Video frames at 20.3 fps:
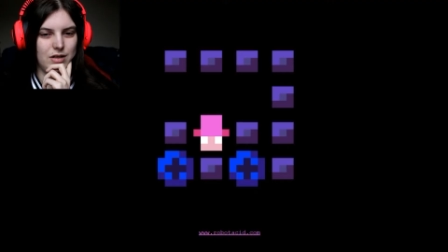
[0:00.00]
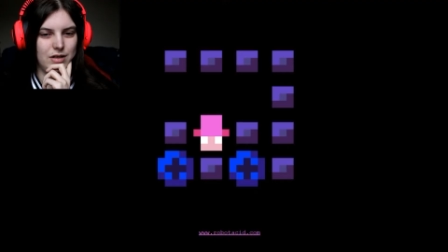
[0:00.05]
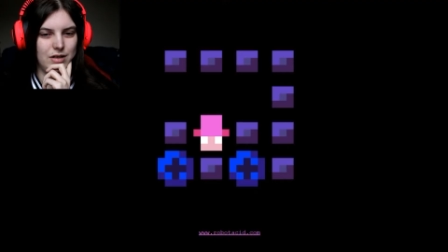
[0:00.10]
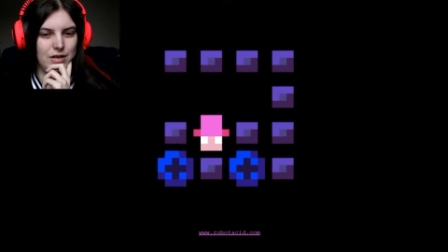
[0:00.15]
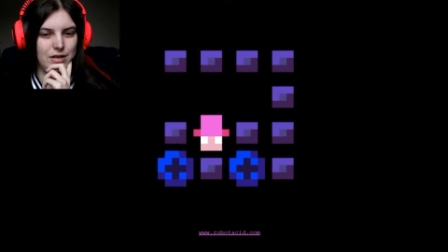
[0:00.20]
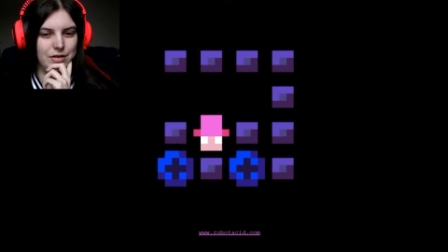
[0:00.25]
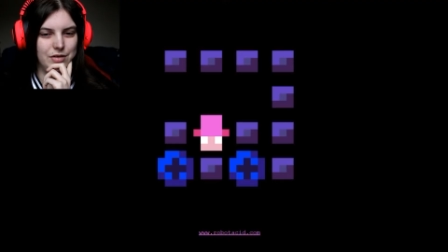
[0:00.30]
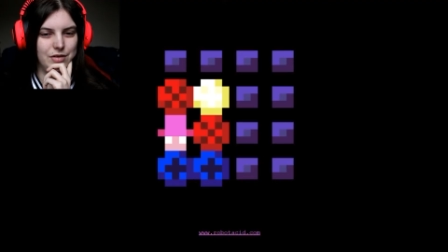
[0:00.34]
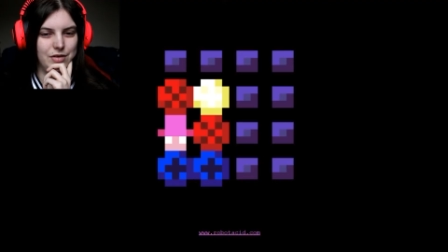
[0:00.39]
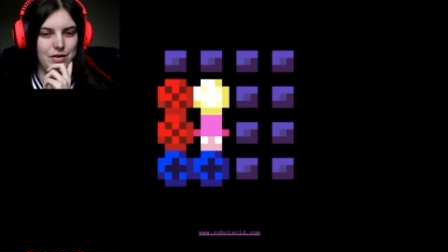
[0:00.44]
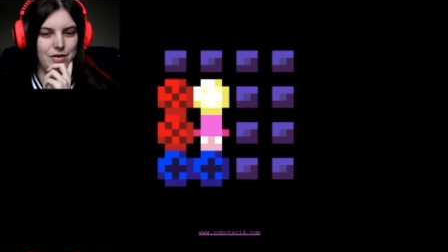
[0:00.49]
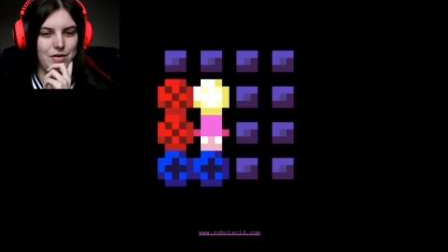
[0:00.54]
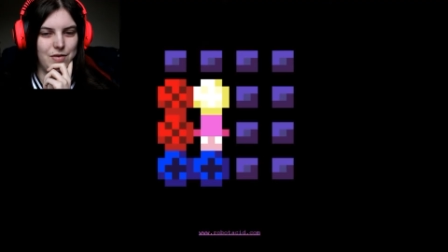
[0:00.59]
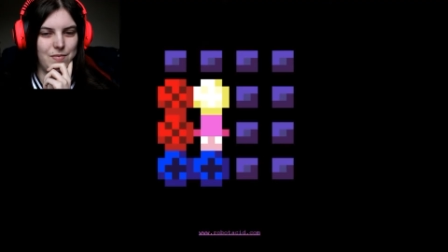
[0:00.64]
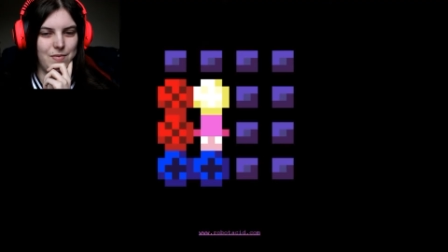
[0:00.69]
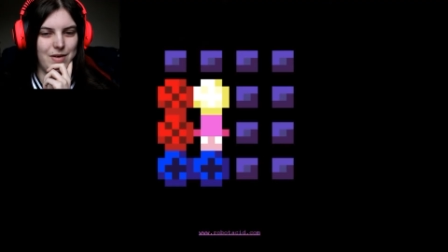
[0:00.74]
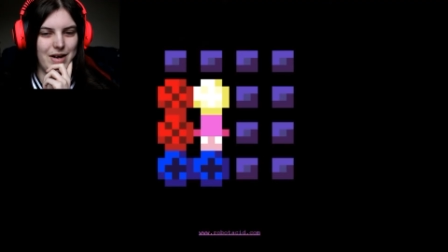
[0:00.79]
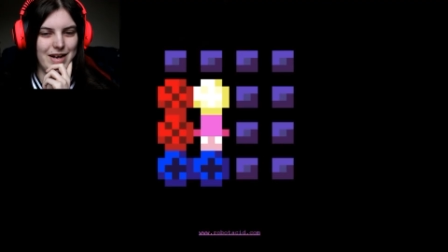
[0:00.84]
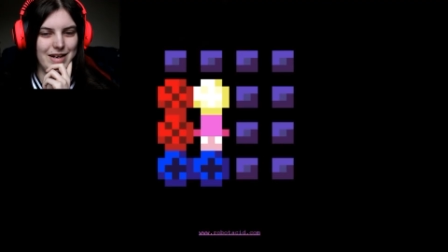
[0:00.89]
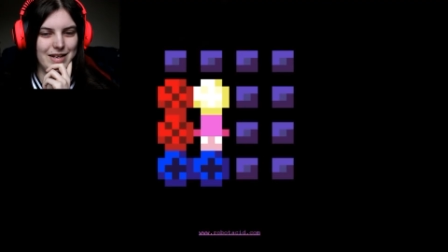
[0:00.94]
There's
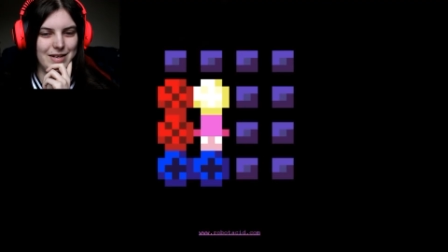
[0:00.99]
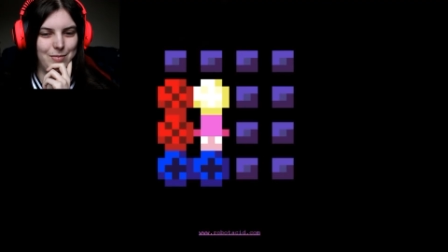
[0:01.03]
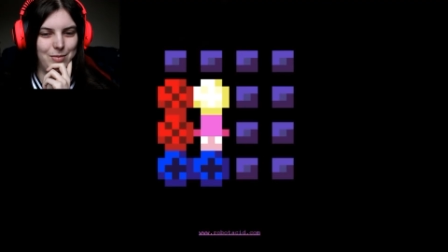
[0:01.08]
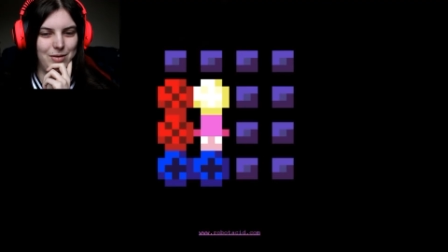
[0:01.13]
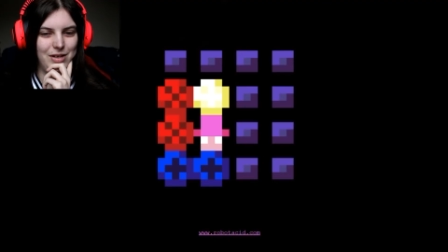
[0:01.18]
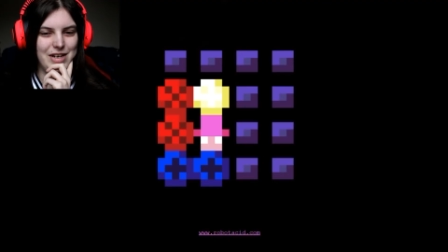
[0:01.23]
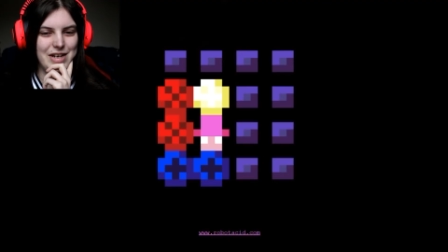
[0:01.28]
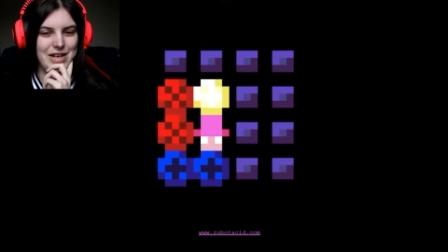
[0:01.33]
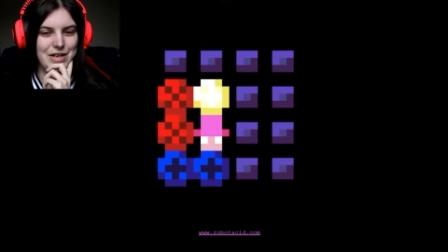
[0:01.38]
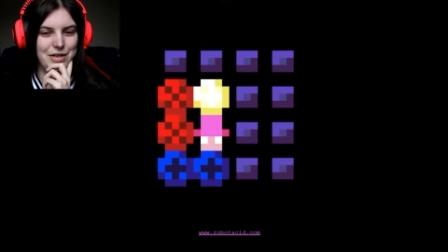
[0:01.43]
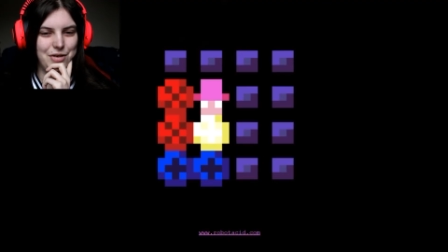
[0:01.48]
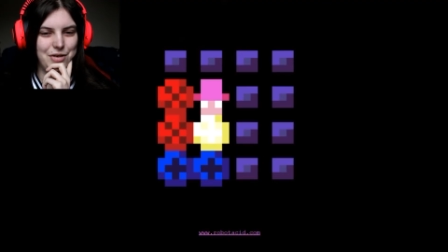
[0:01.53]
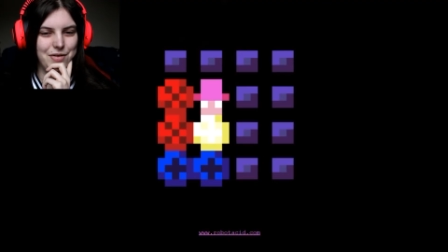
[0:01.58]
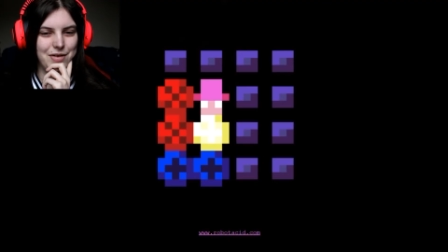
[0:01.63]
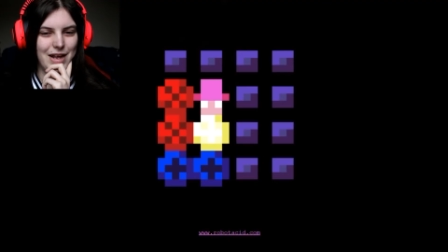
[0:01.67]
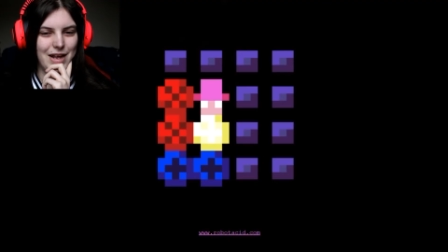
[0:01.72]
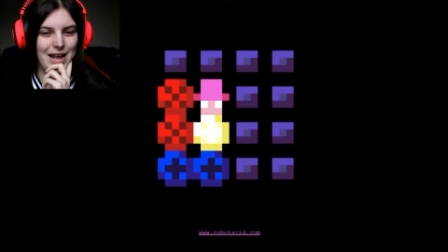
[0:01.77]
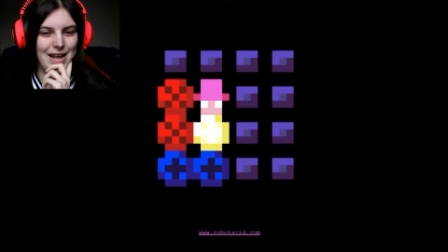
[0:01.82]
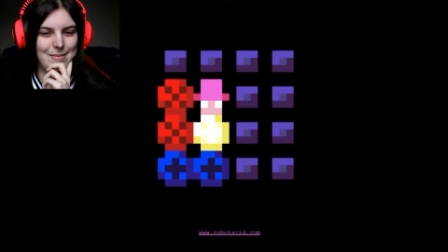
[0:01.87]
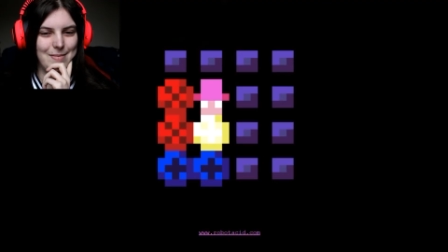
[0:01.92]
no way to please
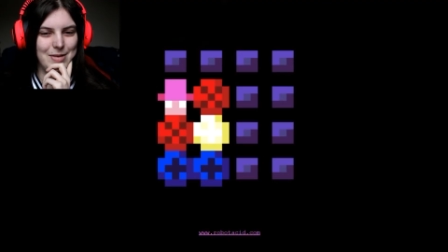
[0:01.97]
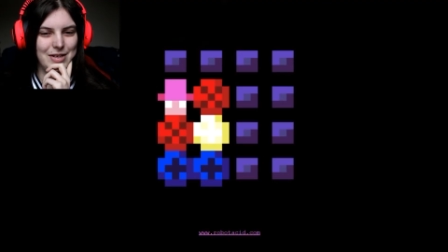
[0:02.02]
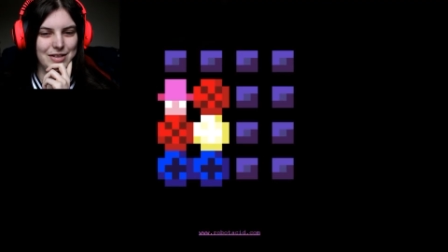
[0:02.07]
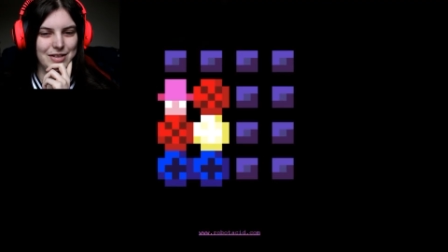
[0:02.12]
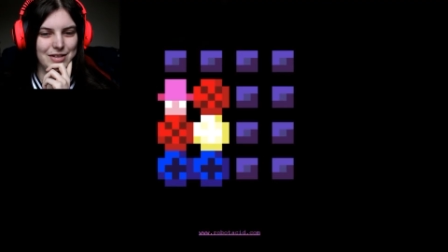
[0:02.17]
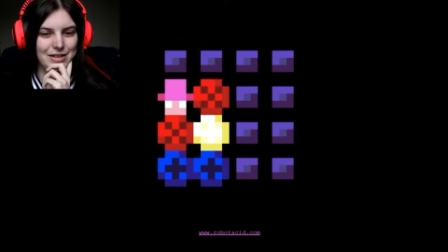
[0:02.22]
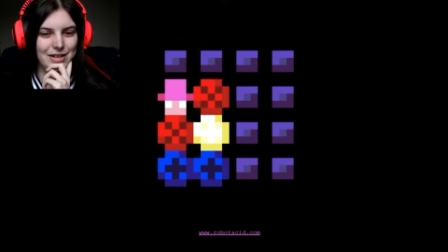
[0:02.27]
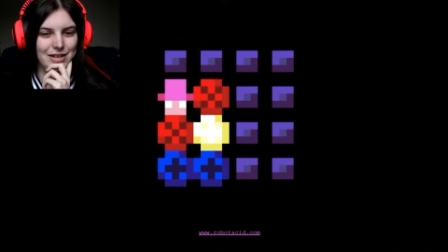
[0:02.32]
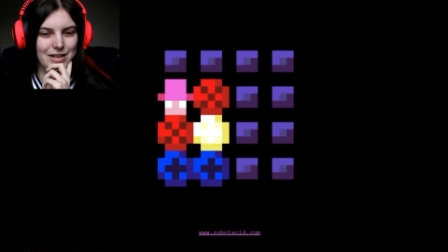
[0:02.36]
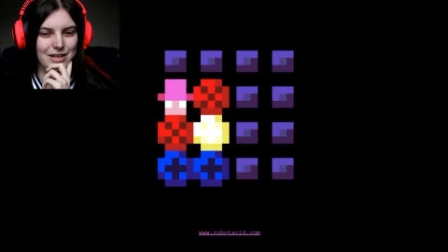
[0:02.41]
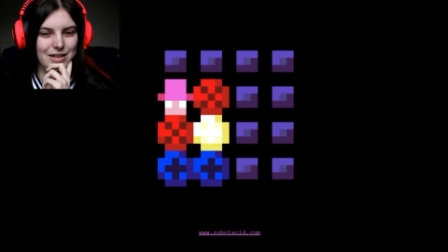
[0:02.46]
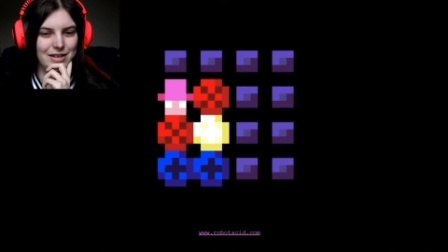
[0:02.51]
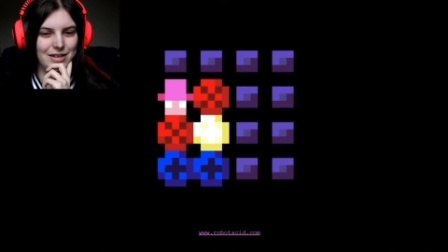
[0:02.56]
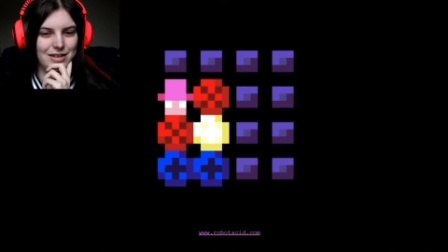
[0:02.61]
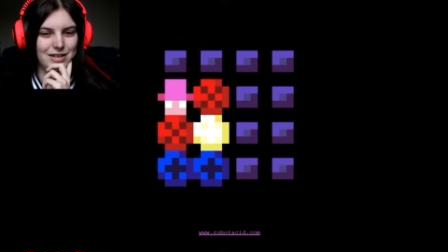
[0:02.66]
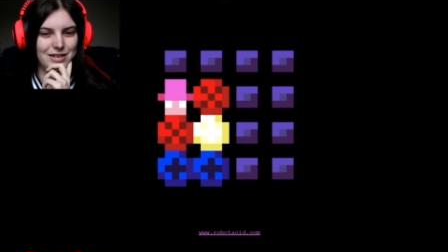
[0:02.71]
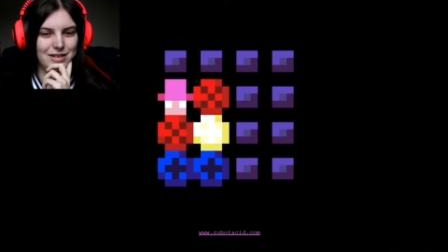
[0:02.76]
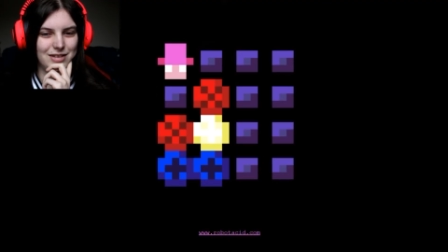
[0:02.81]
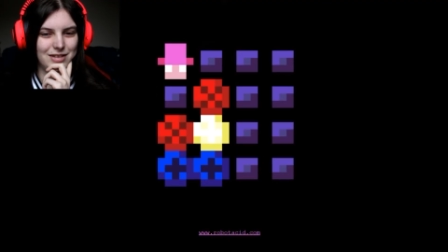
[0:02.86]
you, game, is there?